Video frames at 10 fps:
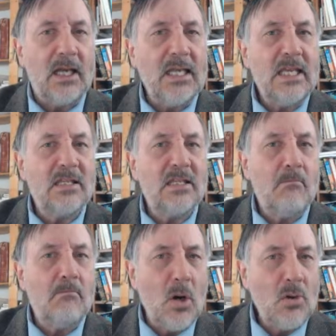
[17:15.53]
he is the
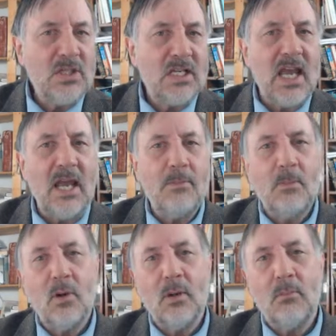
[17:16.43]
most
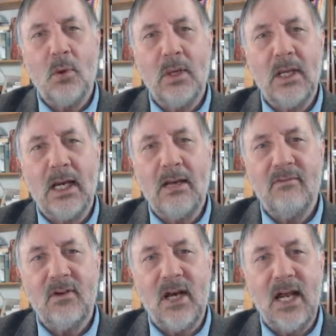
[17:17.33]
capable employee I have
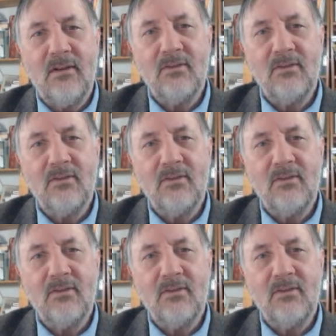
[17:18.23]
ever had.